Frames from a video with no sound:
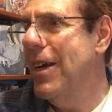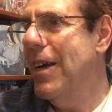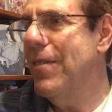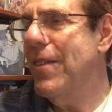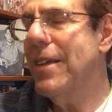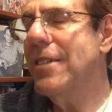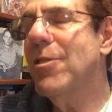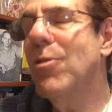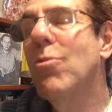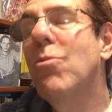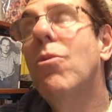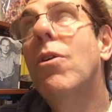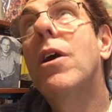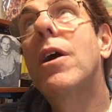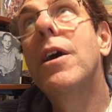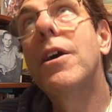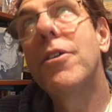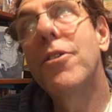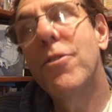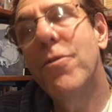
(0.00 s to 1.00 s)
and that's a
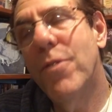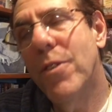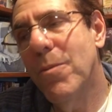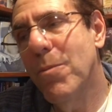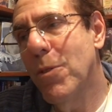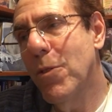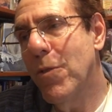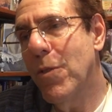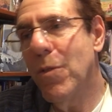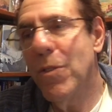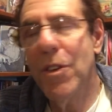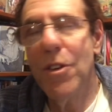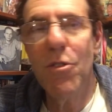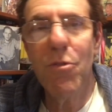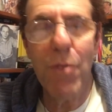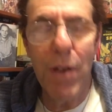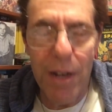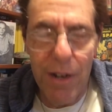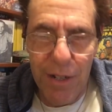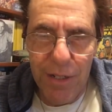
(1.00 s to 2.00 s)
wonderful movie with
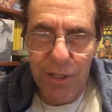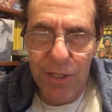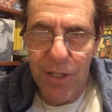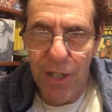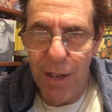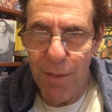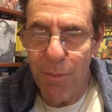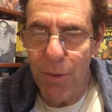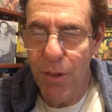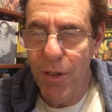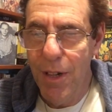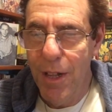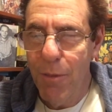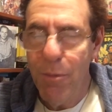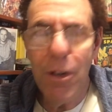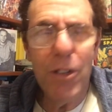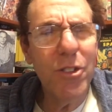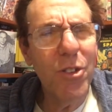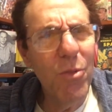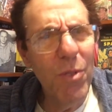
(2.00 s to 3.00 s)
a great ensemble.
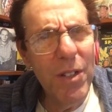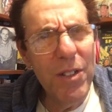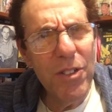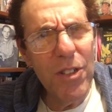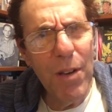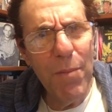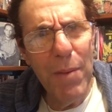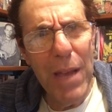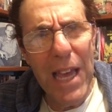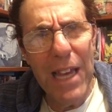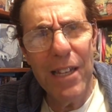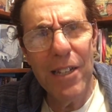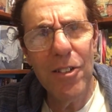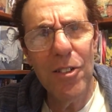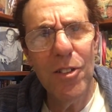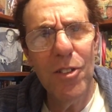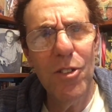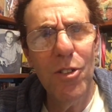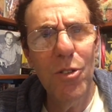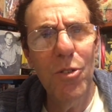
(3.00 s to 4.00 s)
We also went and saw
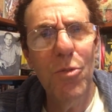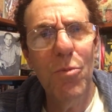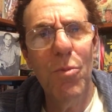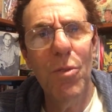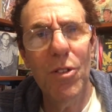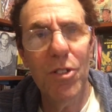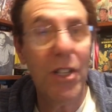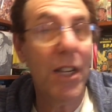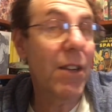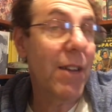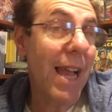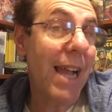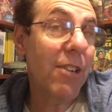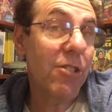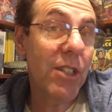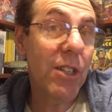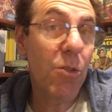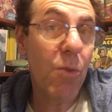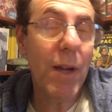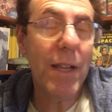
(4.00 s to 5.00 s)
Paddington Two, which I
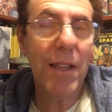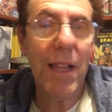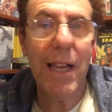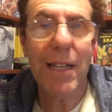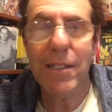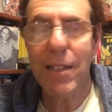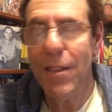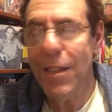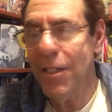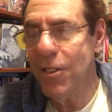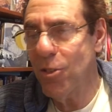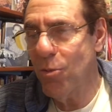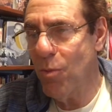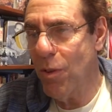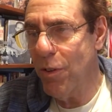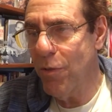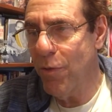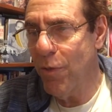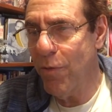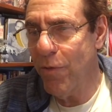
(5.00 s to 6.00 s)
actually quite liked. I think it's a
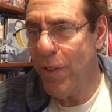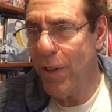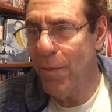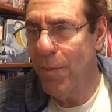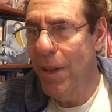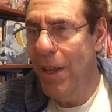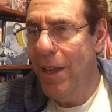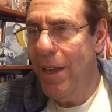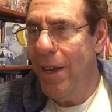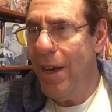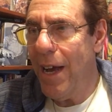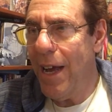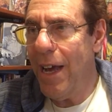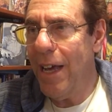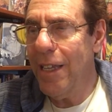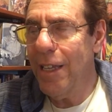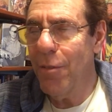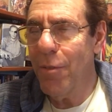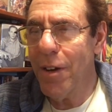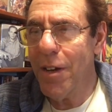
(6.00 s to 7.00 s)
wonderful film. I
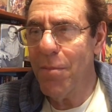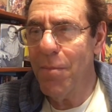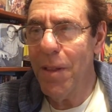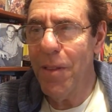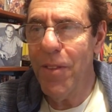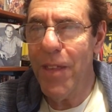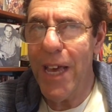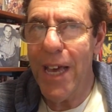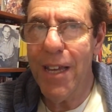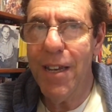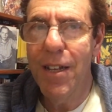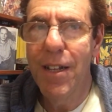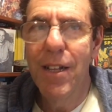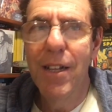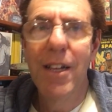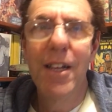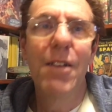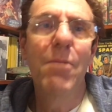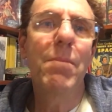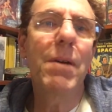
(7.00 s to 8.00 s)
highly recommend that.
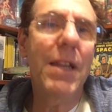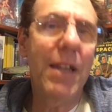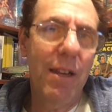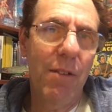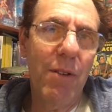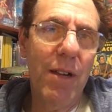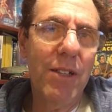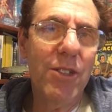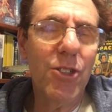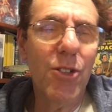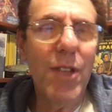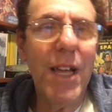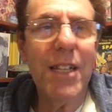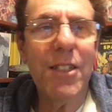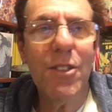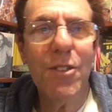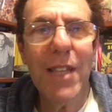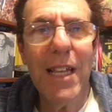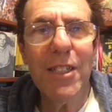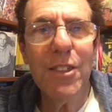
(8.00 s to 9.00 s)
But anyway, so
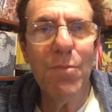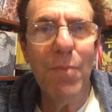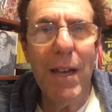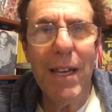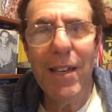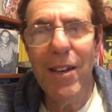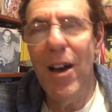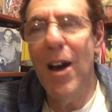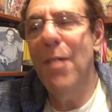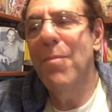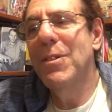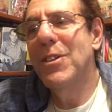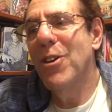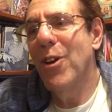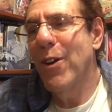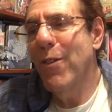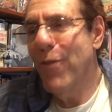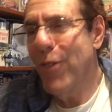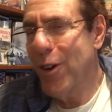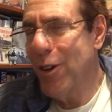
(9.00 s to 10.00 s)
that's that's my
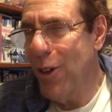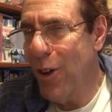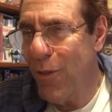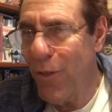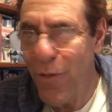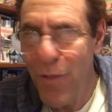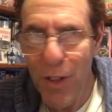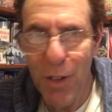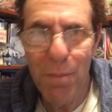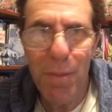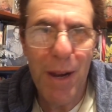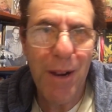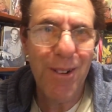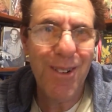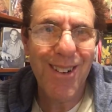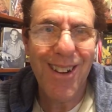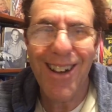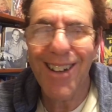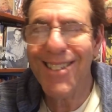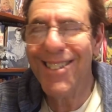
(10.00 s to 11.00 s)
commentary for Cloverfield
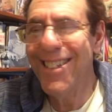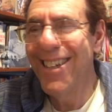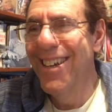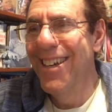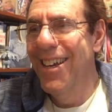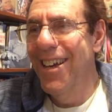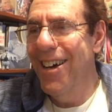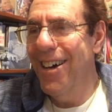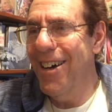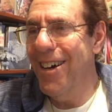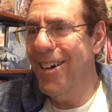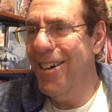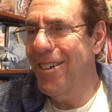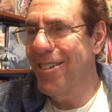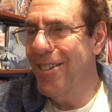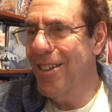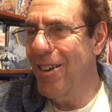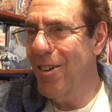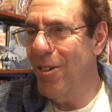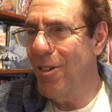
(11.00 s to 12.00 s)
Paradox.
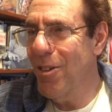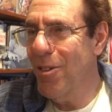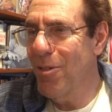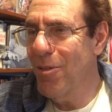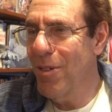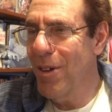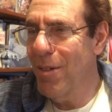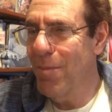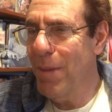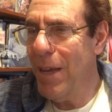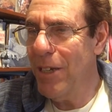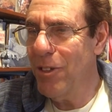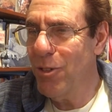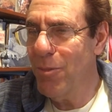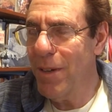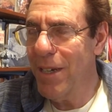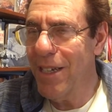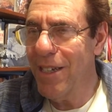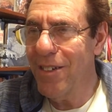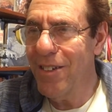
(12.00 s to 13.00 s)
Uh, you know, you uh, pay
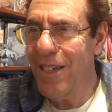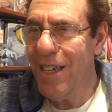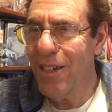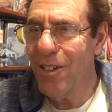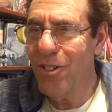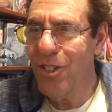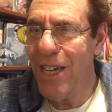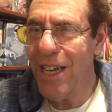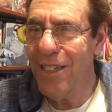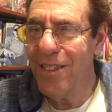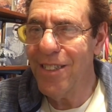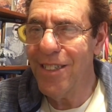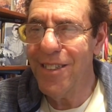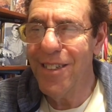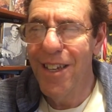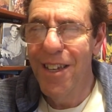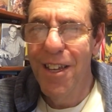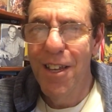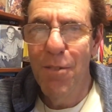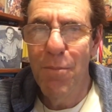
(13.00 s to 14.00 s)
your money and you take your
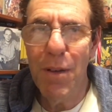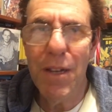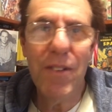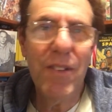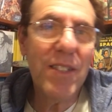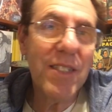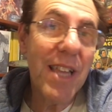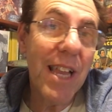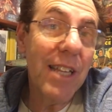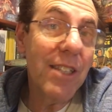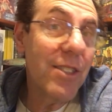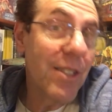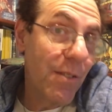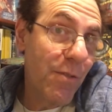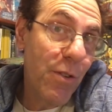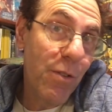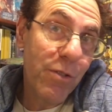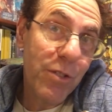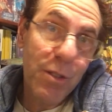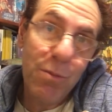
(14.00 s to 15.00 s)
chances. But in this case,
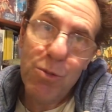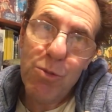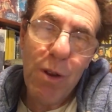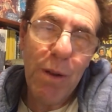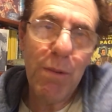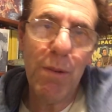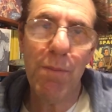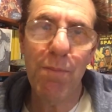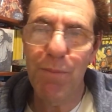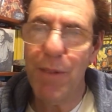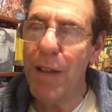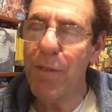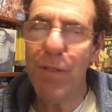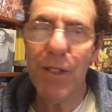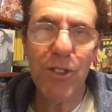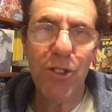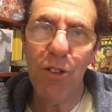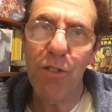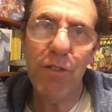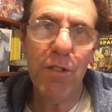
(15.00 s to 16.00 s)
if you subscribe to
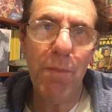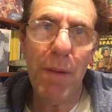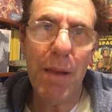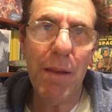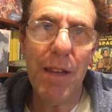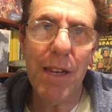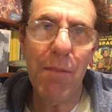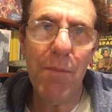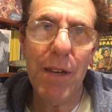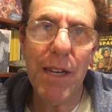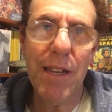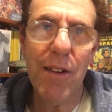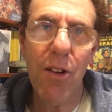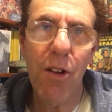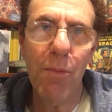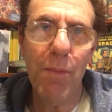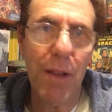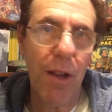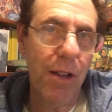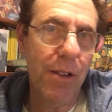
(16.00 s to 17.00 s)
Netflix, you don't have to pay any money at
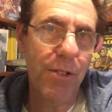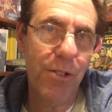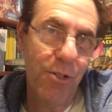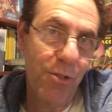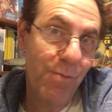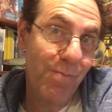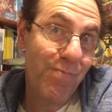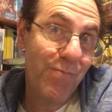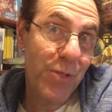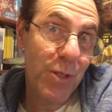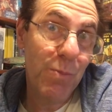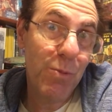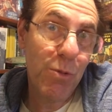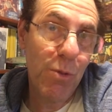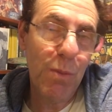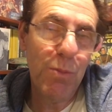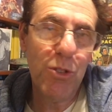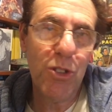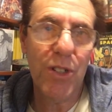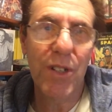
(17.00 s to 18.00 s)
all beyond your
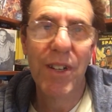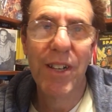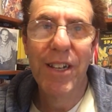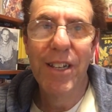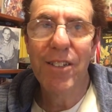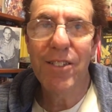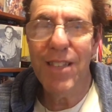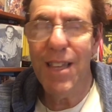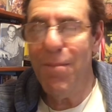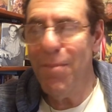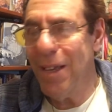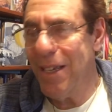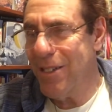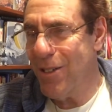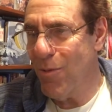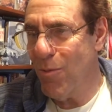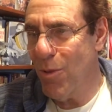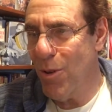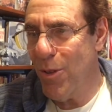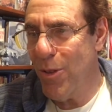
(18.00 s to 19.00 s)
subscription, so that
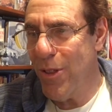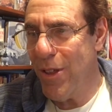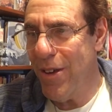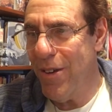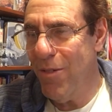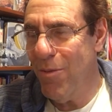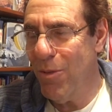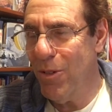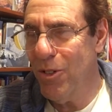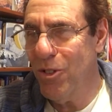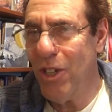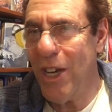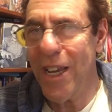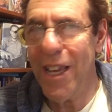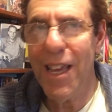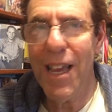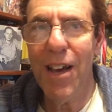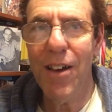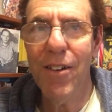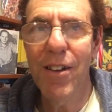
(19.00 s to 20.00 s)
makes it worth uh, worth
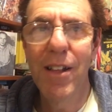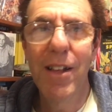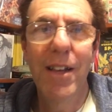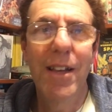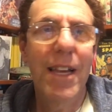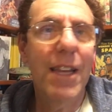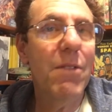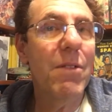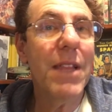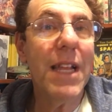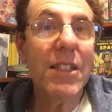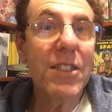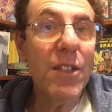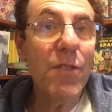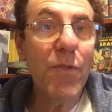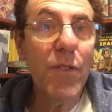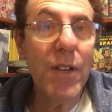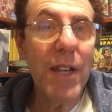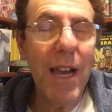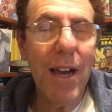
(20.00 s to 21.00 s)
checking out. Anyway, that's
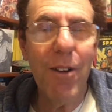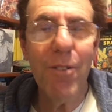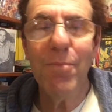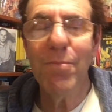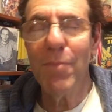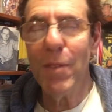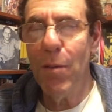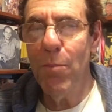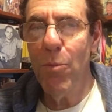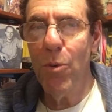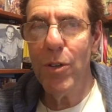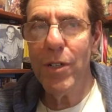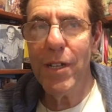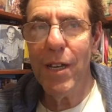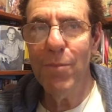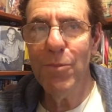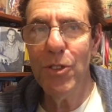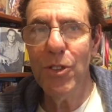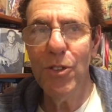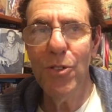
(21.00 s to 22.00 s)
it for now. More to
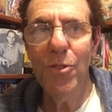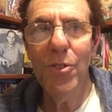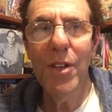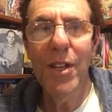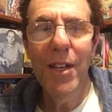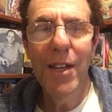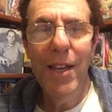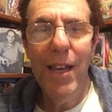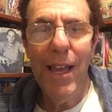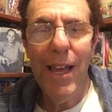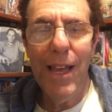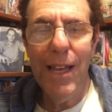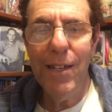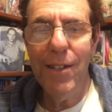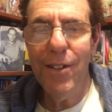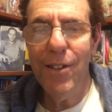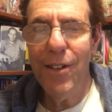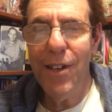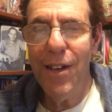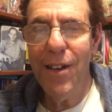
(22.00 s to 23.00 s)
come soon,
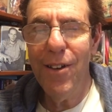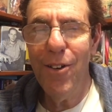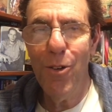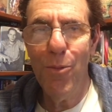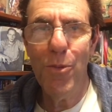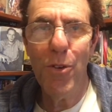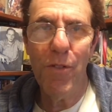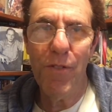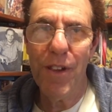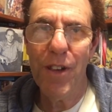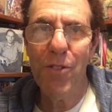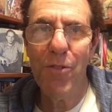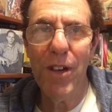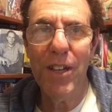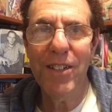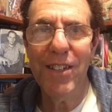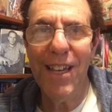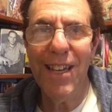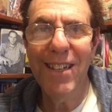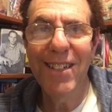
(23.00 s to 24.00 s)
and uh, hope you're having a
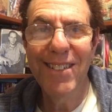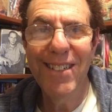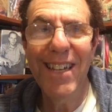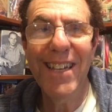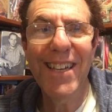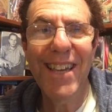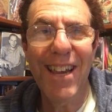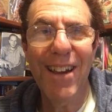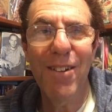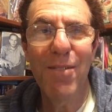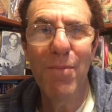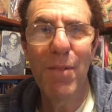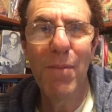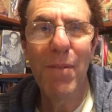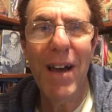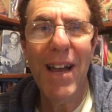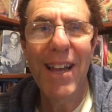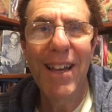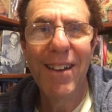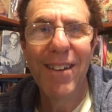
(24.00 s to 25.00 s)
great day. Take care. Bye
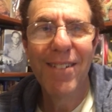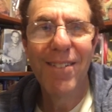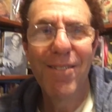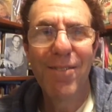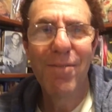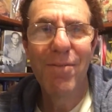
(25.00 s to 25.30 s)
bye.